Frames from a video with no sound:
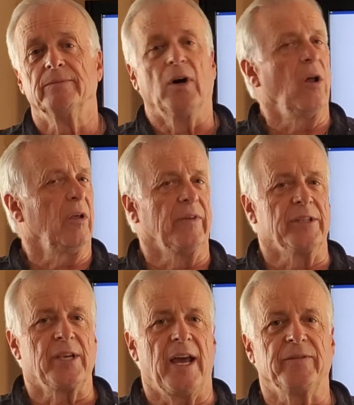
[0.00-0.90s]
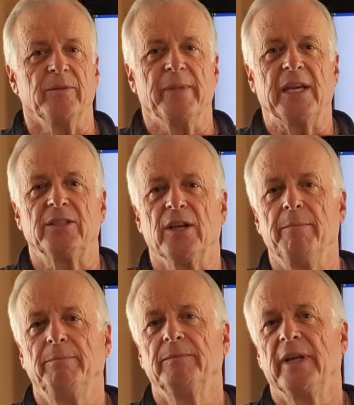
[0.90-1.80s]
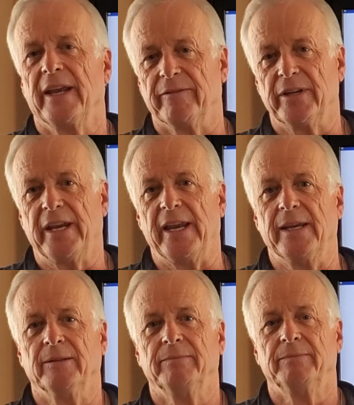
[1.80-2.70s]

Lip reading: All of us have to make some every day.